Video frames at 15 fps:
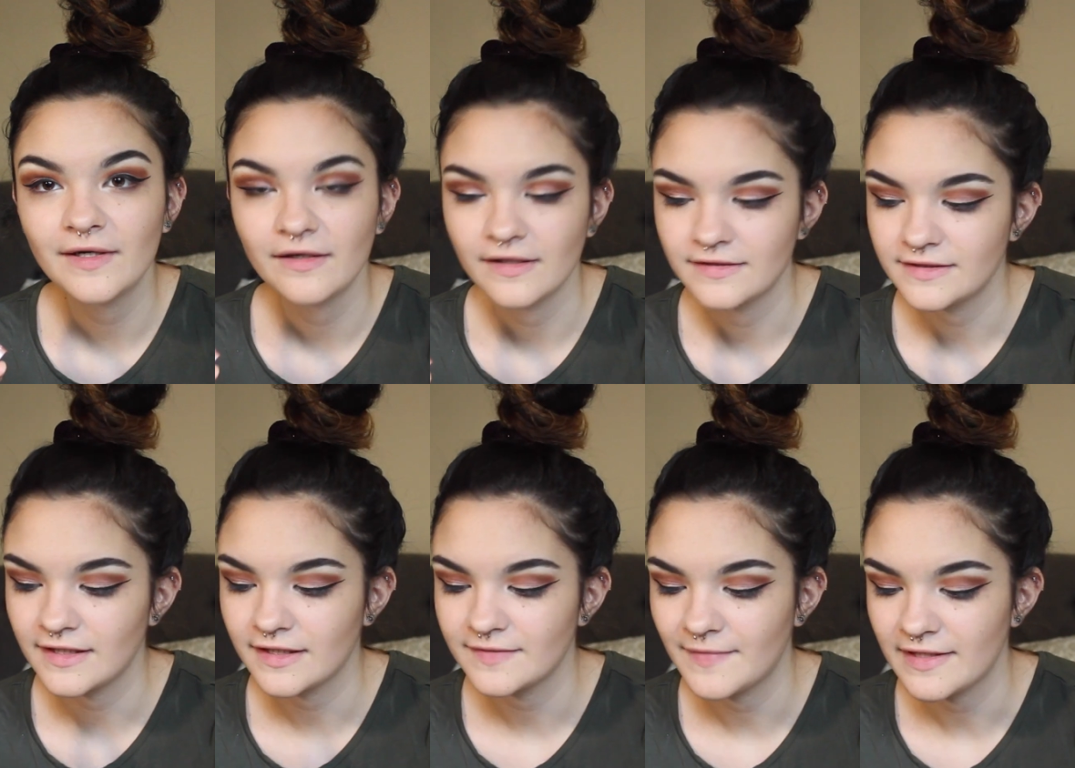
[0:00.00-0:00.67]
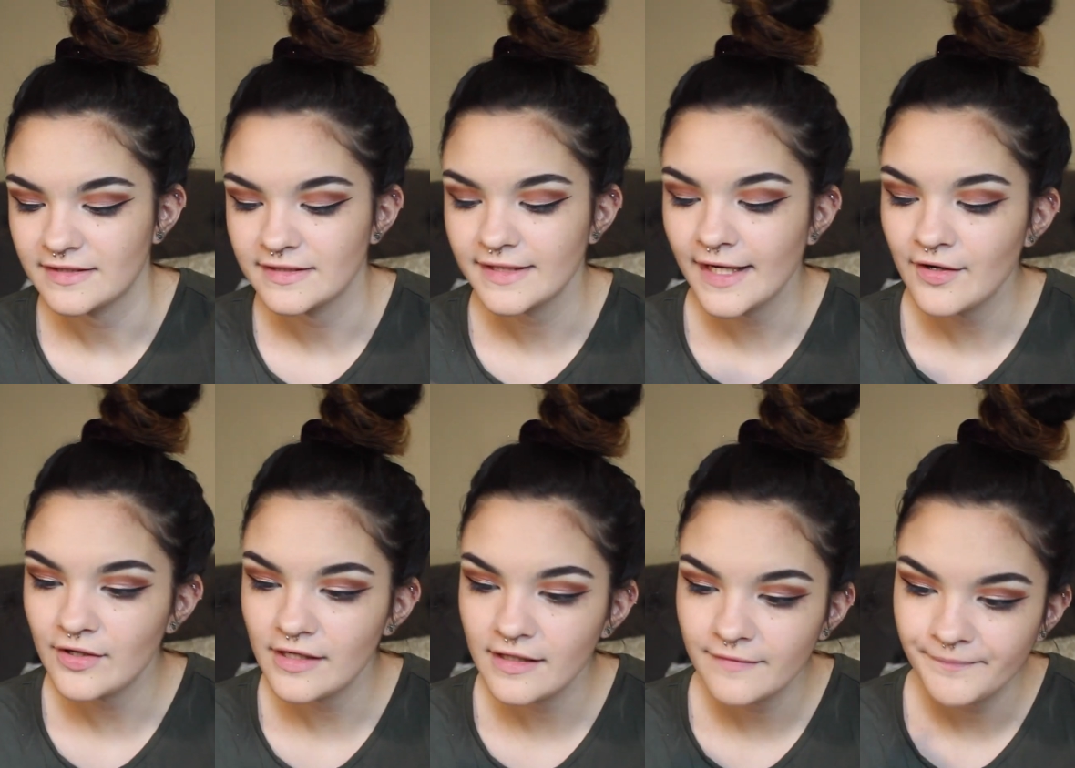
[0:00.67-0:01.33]
Better Than Sex
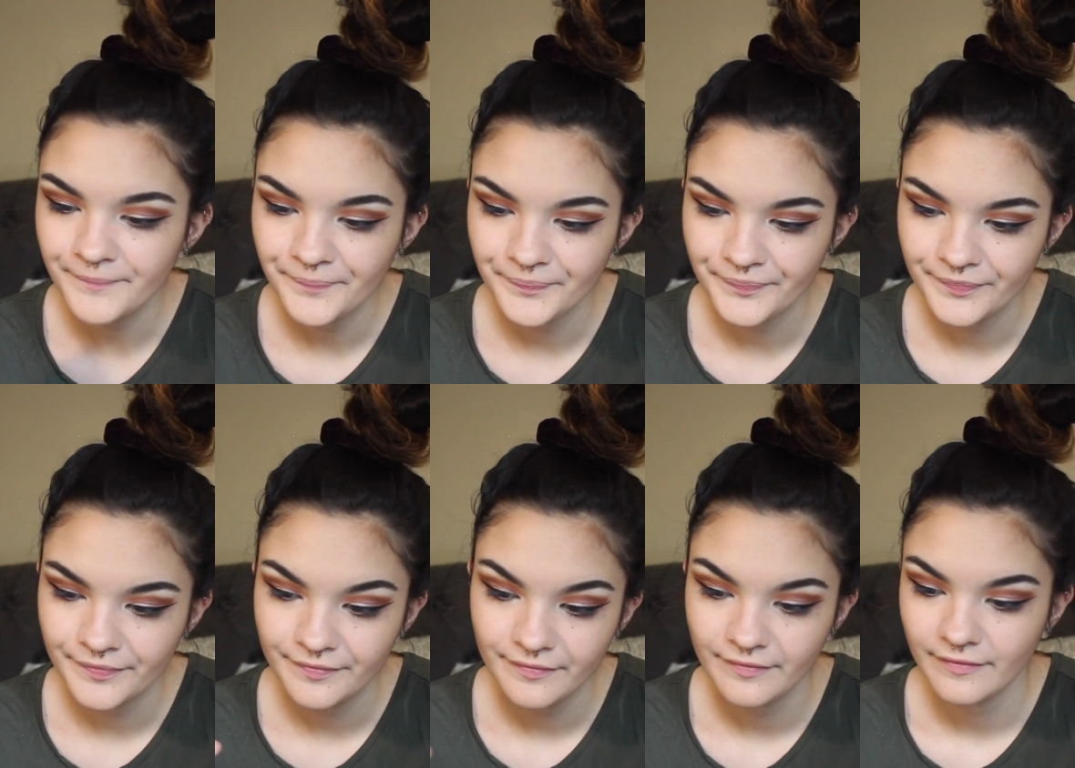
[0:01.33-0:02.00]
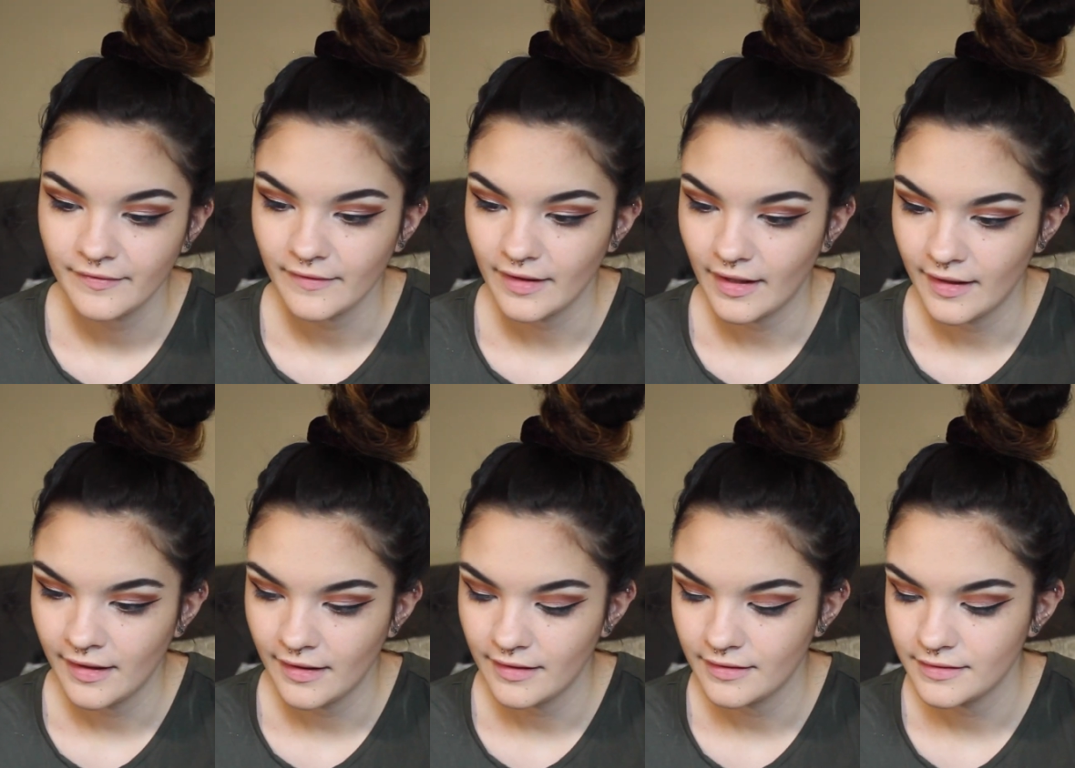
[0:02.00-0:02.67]
mascara
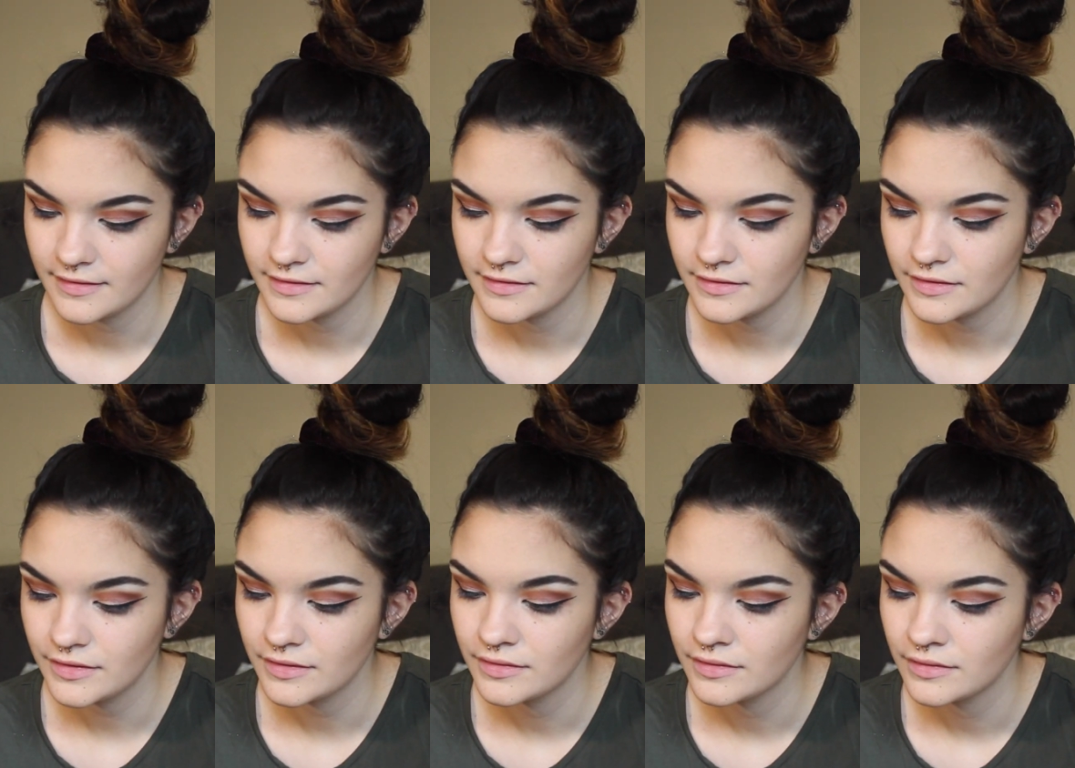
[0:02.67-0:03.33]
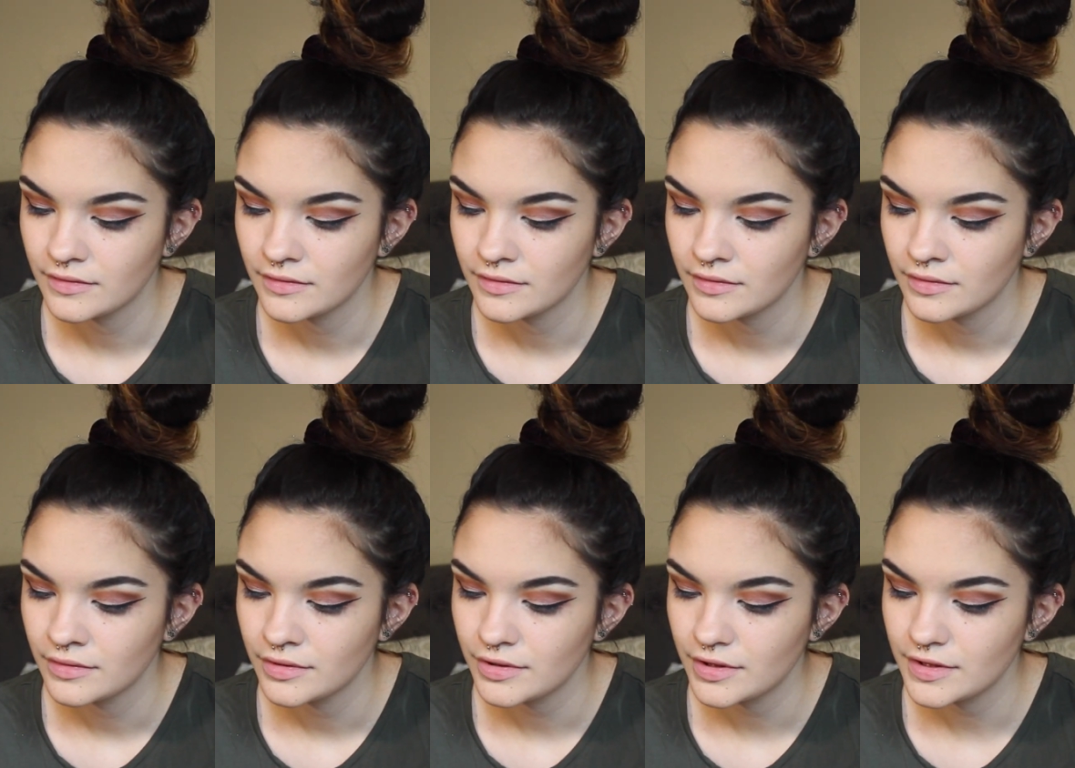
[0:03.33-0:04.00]
and
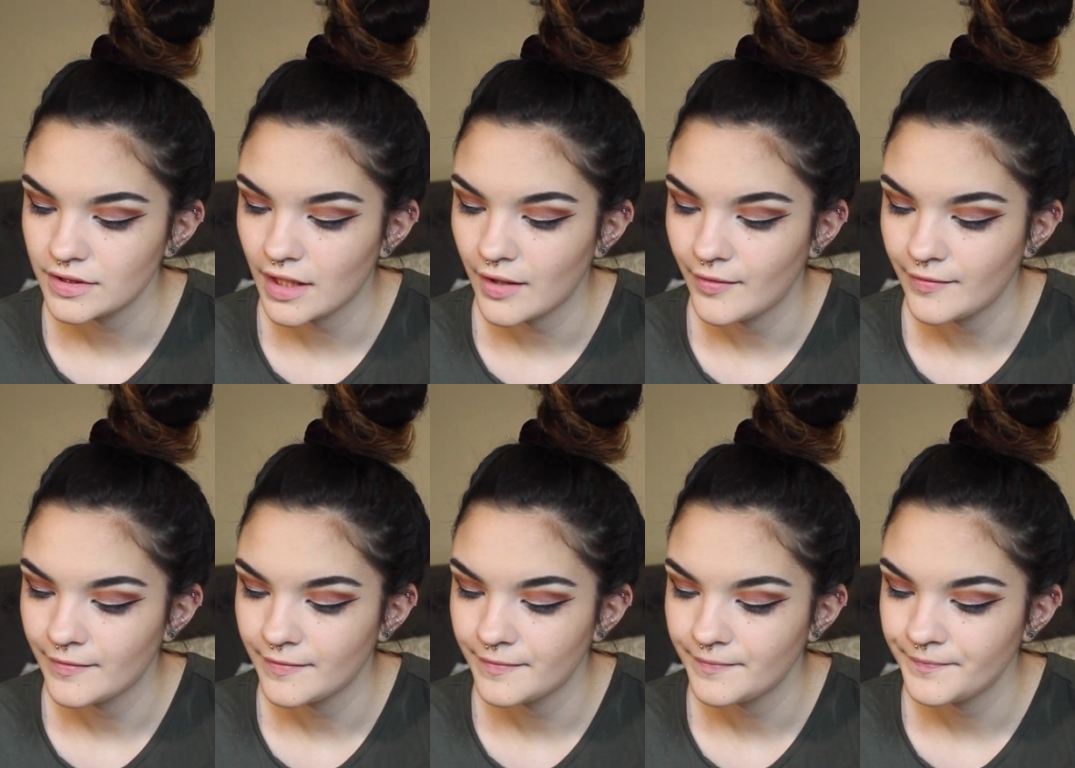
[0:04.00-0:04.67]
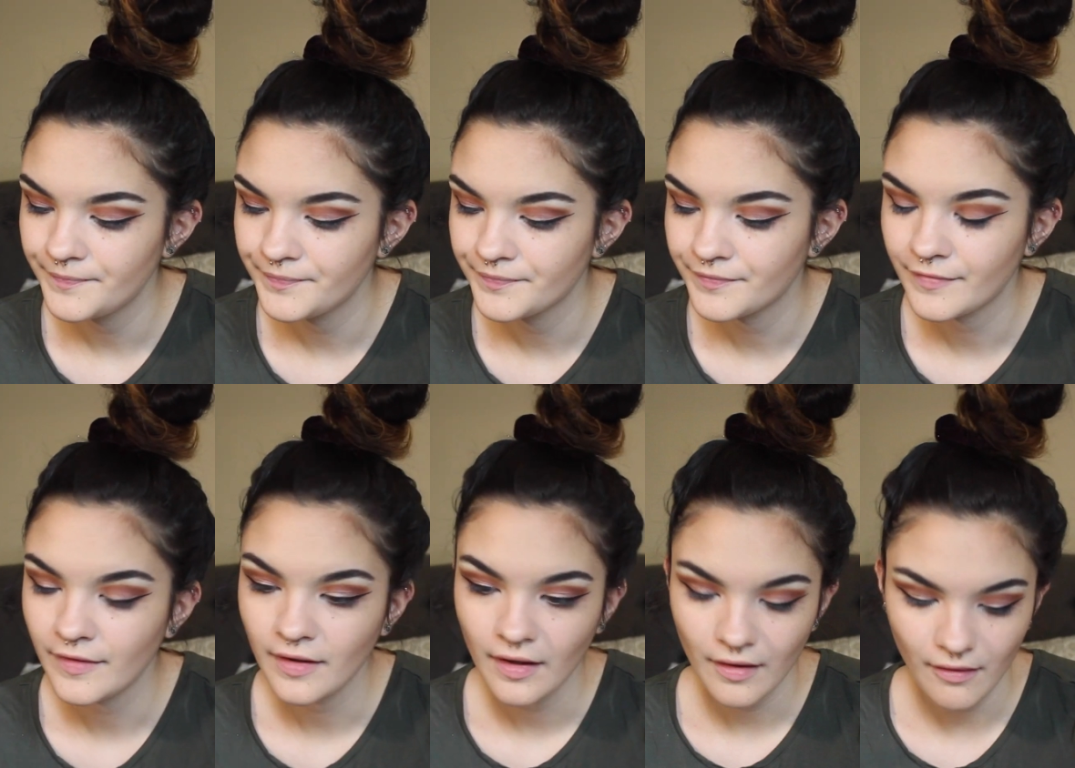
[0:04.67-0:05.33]
just coating
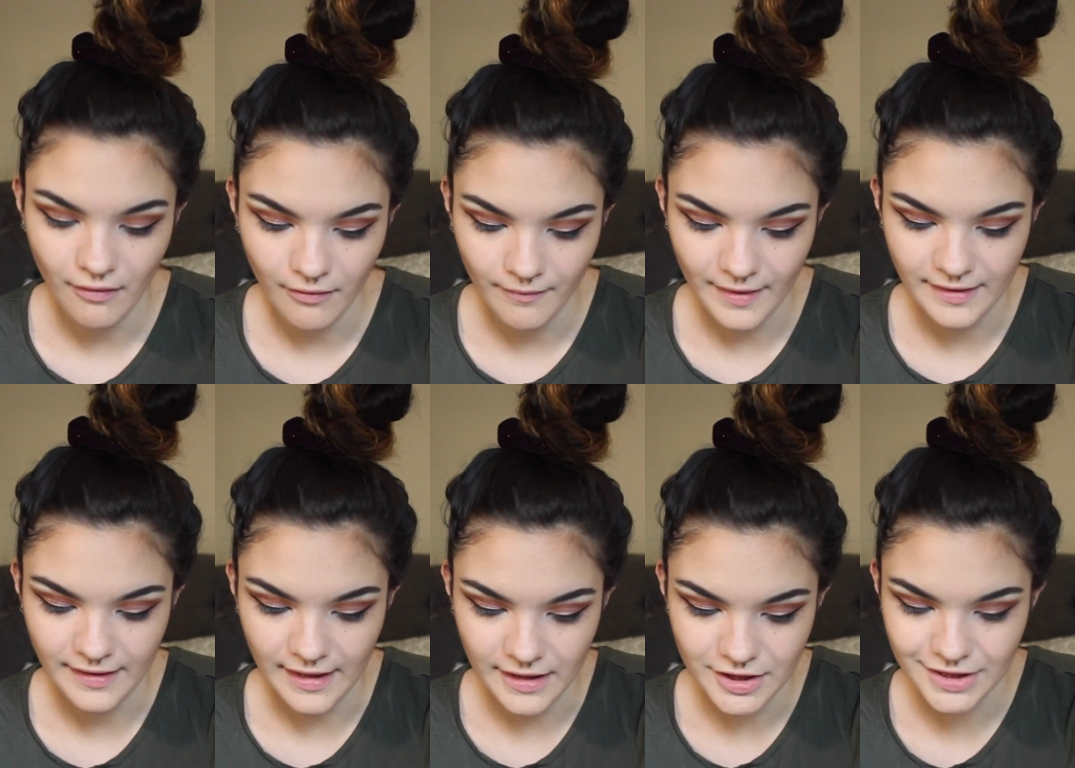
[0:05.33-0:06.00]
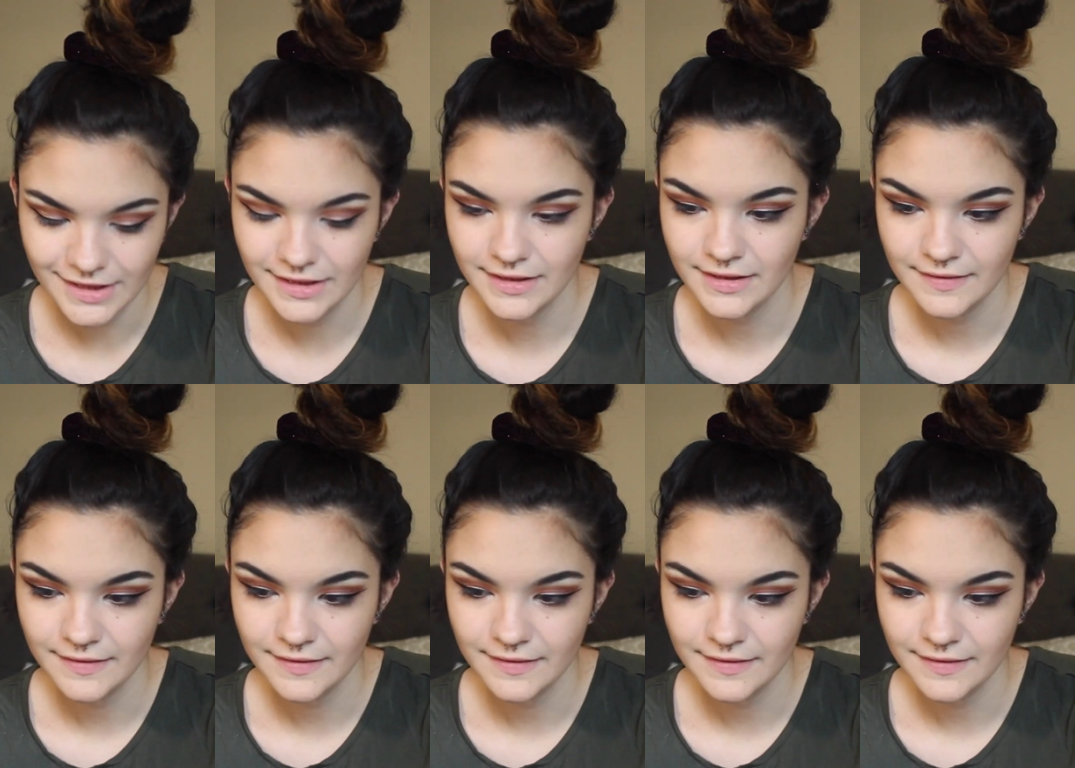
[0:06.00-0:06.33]
on my lashes.